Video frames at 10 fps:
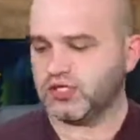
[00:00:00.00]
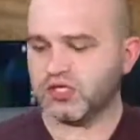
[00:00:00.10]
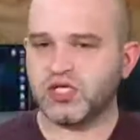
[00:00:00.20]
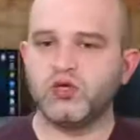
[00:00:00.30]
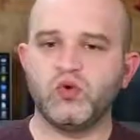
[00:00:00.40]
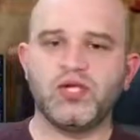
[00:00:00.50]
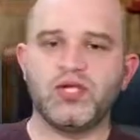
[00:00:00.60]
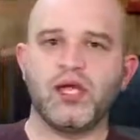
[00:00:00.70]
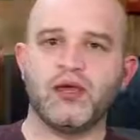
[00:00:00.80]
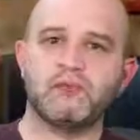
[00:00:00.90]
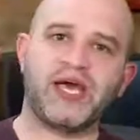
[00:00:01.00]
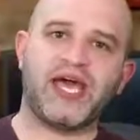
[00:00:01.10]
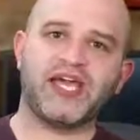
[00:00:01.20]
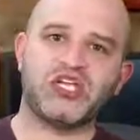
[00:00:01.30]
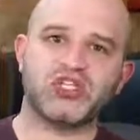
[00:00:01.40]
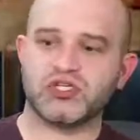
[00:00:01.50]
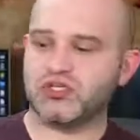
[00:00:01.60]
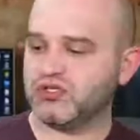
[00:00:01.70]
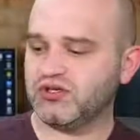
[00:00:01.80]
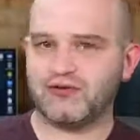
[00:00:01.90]
Canoeing badge
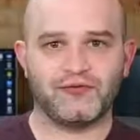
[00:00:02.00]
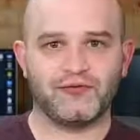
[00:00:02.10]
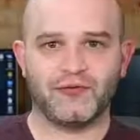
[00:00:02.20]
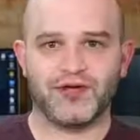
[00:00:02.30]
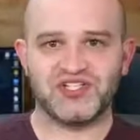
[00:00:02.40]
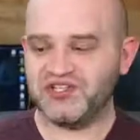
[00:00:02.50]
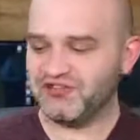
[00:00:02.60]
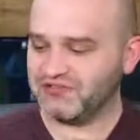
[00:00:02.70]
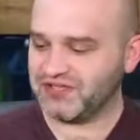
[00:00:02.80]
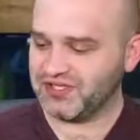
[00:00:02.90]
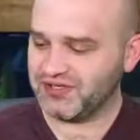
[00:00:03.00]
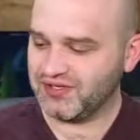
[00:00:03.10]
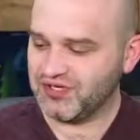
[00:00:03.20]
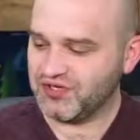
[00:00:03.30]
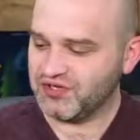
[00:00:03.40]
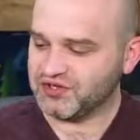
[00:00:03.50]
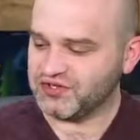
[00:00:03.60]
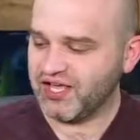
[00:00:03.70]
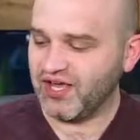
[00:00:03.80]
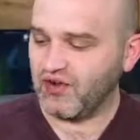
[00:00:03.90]
achieved. So
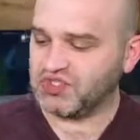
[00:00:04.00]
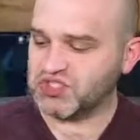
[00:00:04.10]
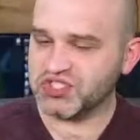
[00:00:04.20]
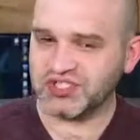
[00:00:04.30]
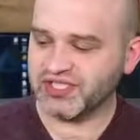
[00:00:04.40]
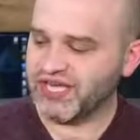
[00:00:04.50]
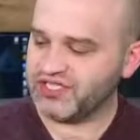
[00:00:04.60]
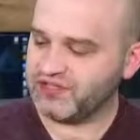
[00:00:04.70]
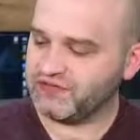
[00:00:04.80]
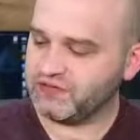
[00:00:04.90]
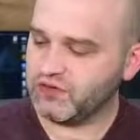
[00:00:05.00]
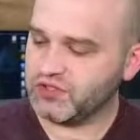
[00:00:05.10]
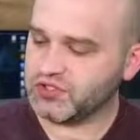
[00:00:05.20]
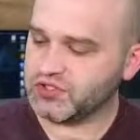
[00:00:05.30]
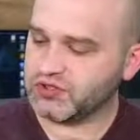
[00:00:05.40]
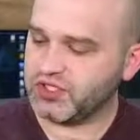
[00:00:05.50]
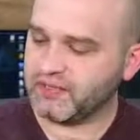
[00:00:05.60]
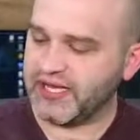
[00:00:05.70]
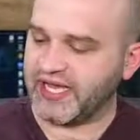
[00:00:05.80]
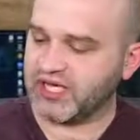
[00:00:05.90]
now, just like the forestry
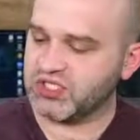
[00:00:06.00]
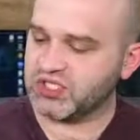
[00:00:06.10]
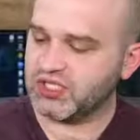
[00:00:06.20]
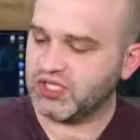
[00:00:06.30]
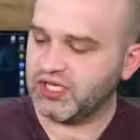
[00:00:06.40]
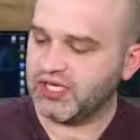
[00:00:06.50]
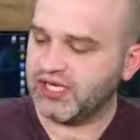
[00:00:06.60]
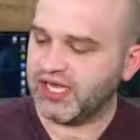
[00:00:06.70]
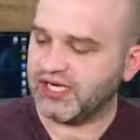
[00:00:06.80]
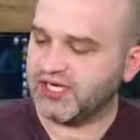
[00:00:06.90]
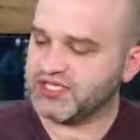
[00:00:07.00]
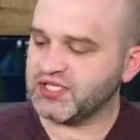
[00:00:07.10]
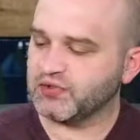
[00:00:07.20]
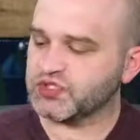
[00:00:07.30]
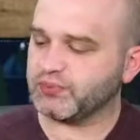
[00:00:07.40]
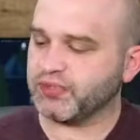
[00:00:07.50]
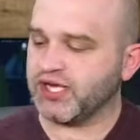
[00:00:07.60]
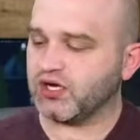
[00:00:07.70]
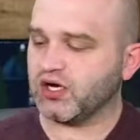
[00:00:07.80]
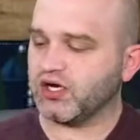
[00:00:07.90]
badge, any single supply
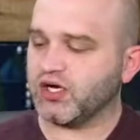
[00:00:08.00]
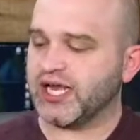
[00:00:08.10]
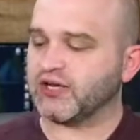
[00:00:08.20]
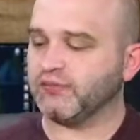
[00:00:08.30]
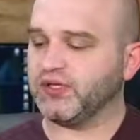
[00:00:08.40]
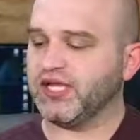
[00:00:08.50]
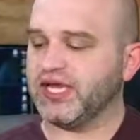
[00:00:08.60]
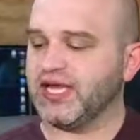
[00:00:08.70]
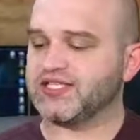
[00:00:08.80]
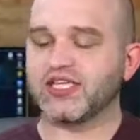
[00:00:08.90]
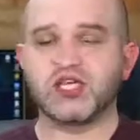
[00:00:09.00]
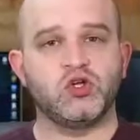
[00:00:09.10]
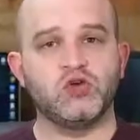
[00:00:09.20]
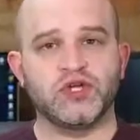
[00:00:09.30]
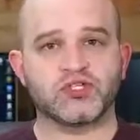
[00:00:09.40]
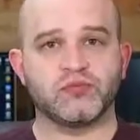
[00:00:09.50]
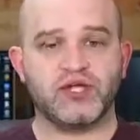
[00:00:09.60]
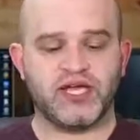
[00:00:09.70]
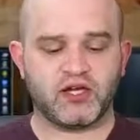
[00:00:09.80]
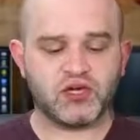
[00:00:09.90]
card I can play as a canoeing
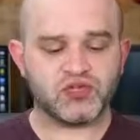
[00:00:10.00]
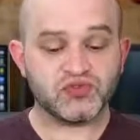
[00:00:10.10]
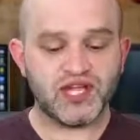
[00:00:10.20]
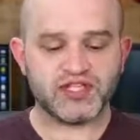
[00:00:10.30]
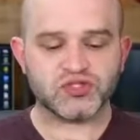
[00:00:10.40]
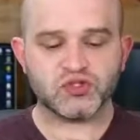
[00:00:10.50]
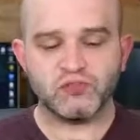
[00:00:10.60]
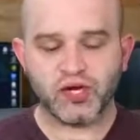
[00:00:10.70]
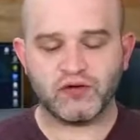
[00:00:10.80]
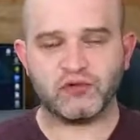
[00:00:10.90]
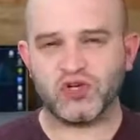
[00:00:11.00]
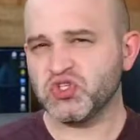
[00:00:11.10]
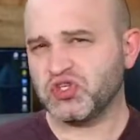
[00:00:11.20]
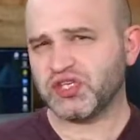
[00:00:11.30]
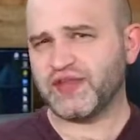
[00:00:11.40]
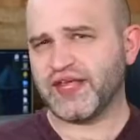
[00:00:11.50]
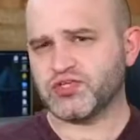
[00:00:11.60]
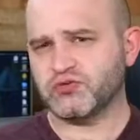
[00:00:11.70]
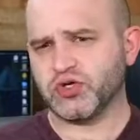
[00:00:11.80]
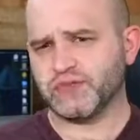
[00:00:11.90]
supply card. So that is super helpful. I should have done that
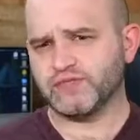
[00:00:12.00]
sooner.